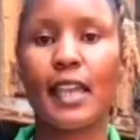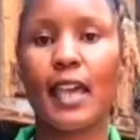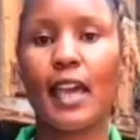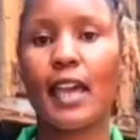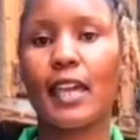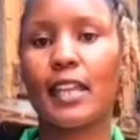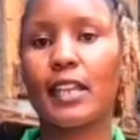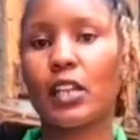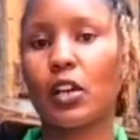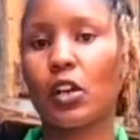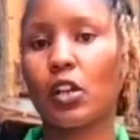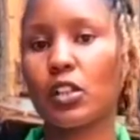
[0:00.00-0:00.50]

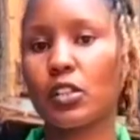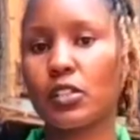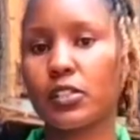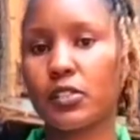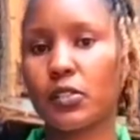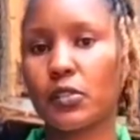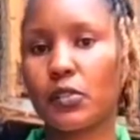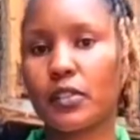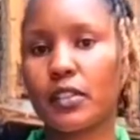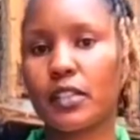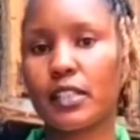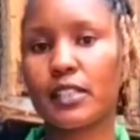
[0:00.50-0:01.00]
And
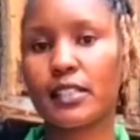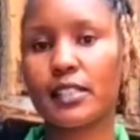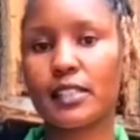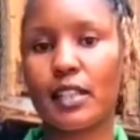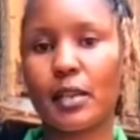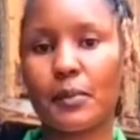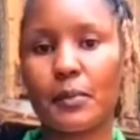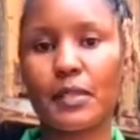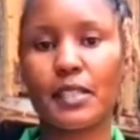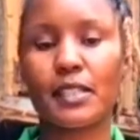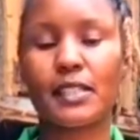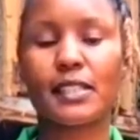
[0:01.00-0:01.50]
also these
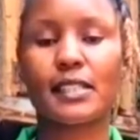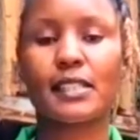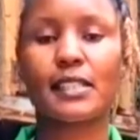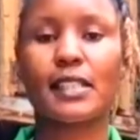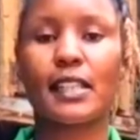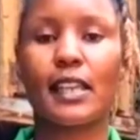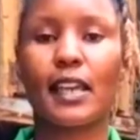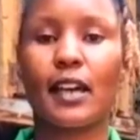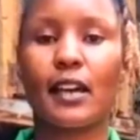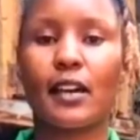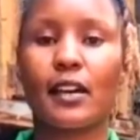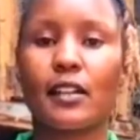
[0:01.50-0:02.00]
rabbits,
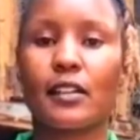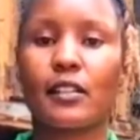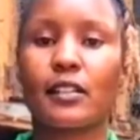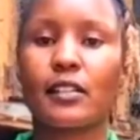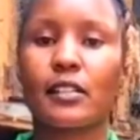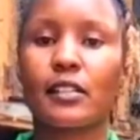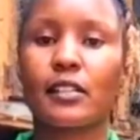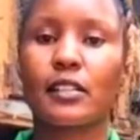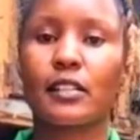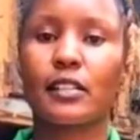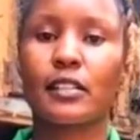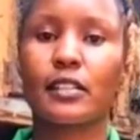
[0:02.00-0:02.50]
they are
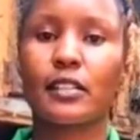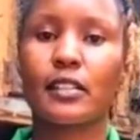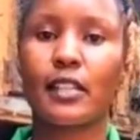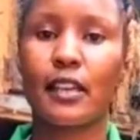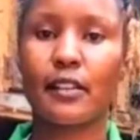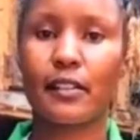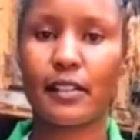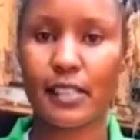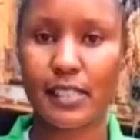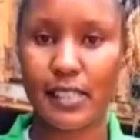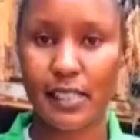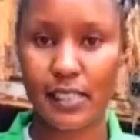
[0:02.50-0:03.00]

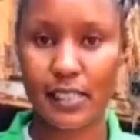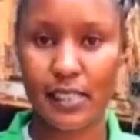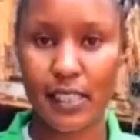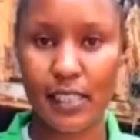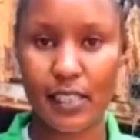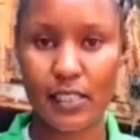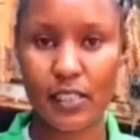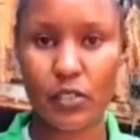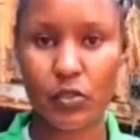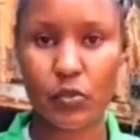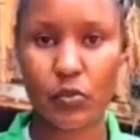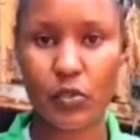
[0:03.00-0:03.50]

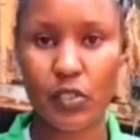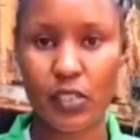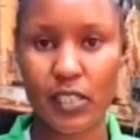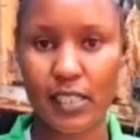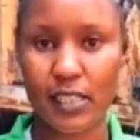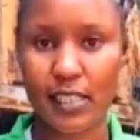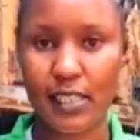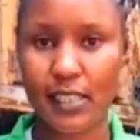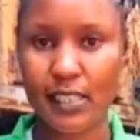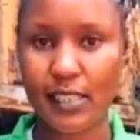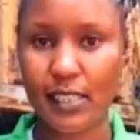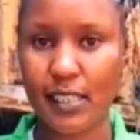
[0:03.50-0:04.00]
resistant to
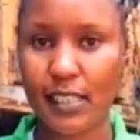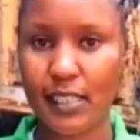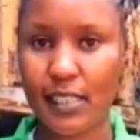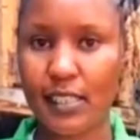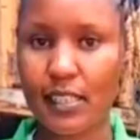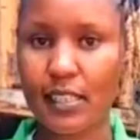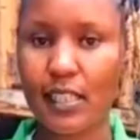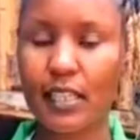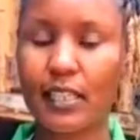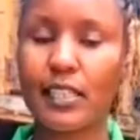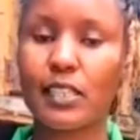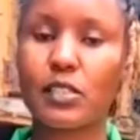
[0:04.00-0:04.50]
diseases.
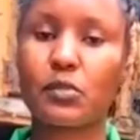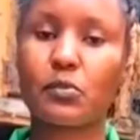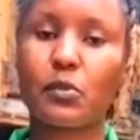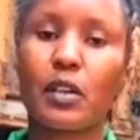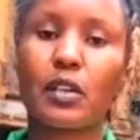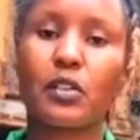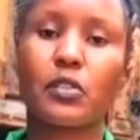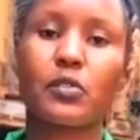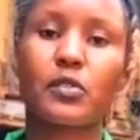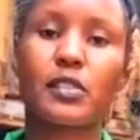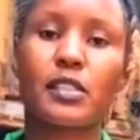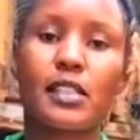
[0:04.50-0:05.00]
That is why
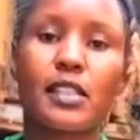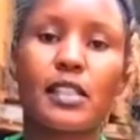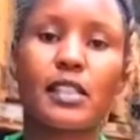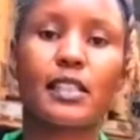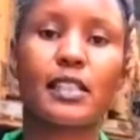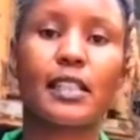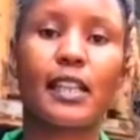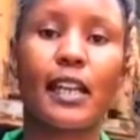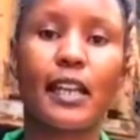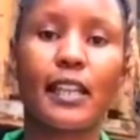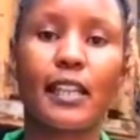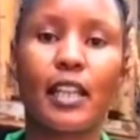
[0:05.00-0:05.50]
you see in
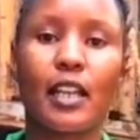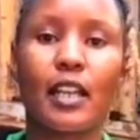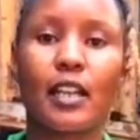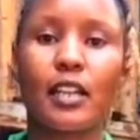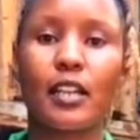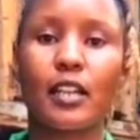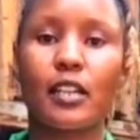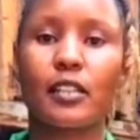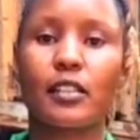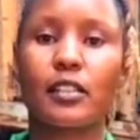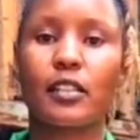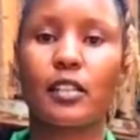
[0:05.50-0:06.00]
Kenya
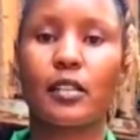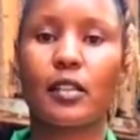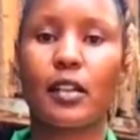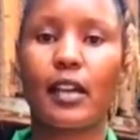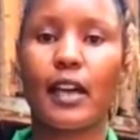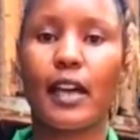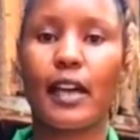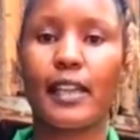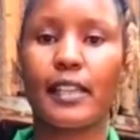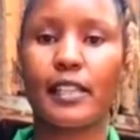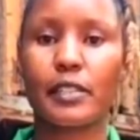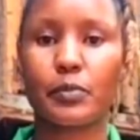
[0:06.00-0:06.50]
the
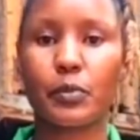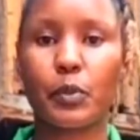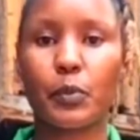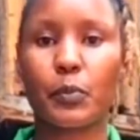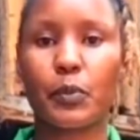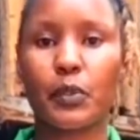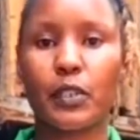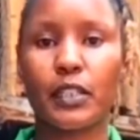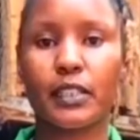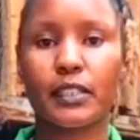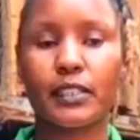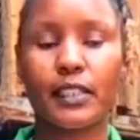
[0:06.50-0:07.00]
highest
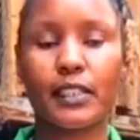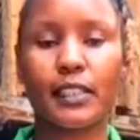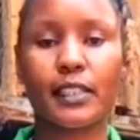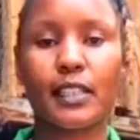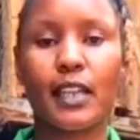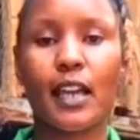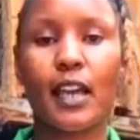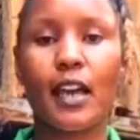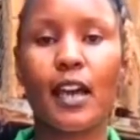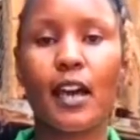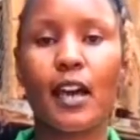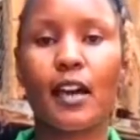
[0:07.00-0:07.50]
populated
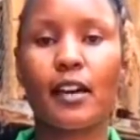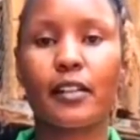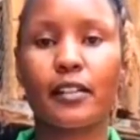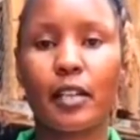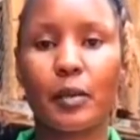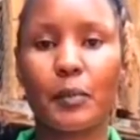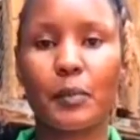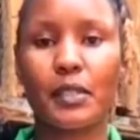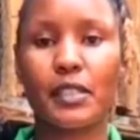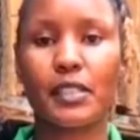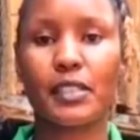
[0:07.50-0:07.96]
rabbit